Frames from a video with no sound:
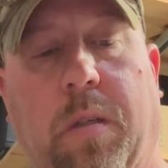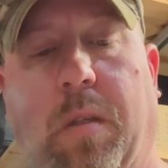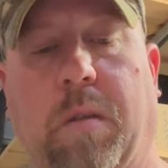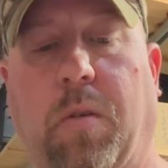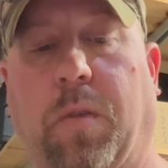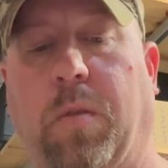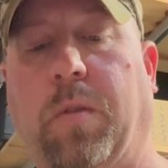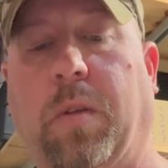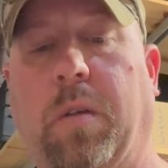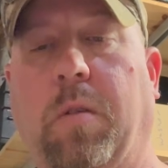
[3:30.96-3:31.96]
go through
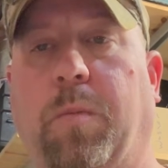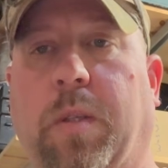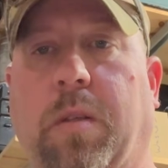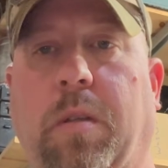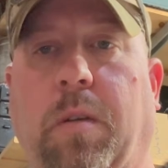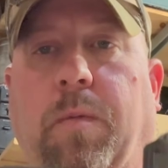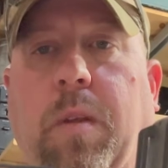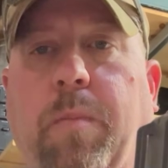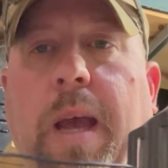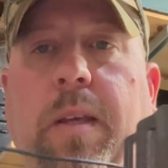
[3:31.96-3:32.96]
the loops of
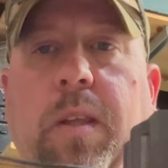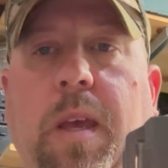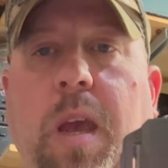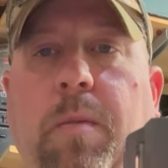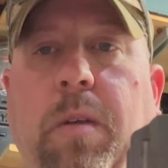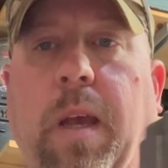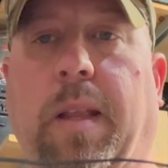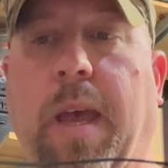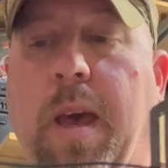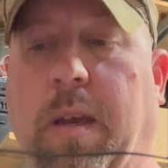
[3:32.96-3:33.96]
the back of the camera like
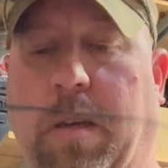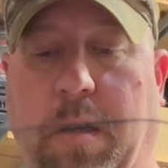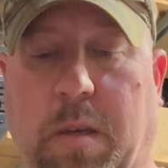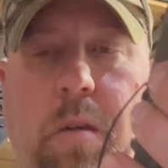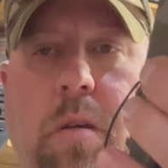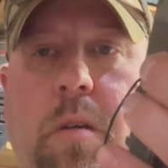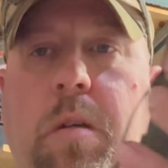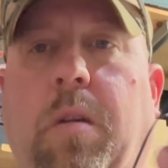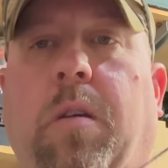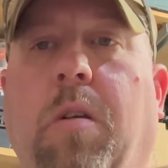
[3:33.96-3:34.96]
that,
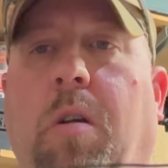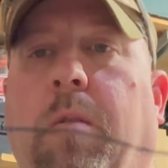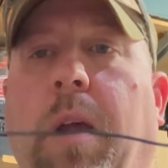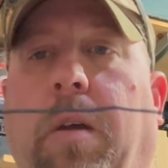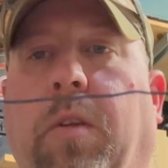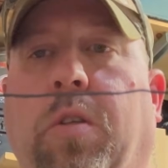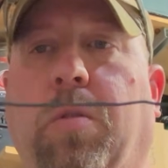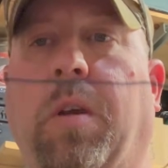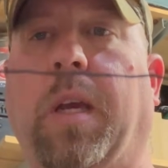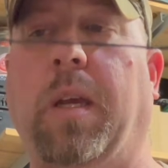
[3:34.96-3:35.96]
go around the
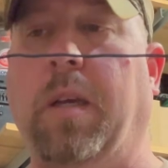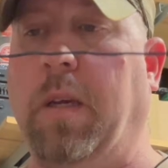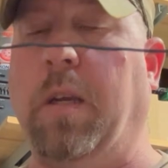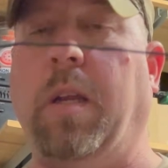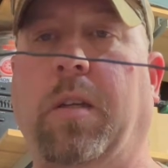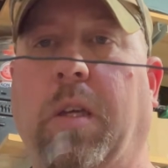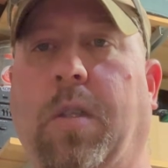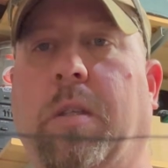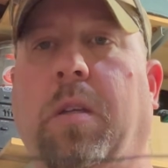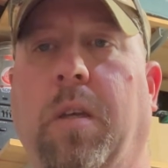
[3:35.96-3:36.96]
tree, and then
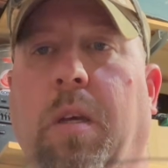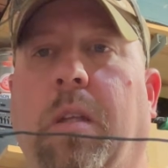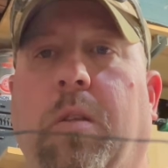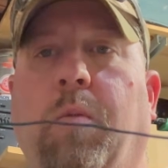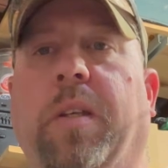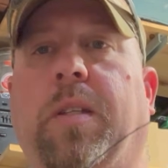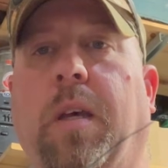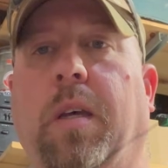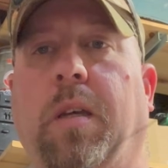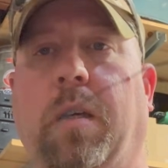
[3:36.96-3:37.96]
just twist
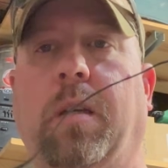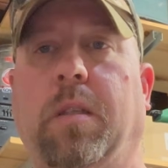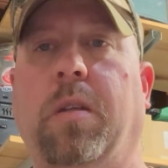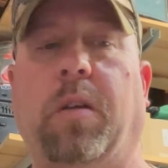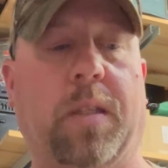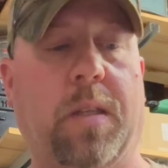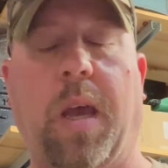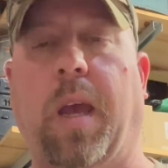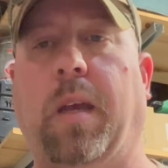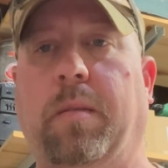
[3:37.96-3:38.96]
it till it's
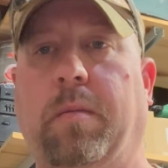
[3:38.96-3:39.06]
tight.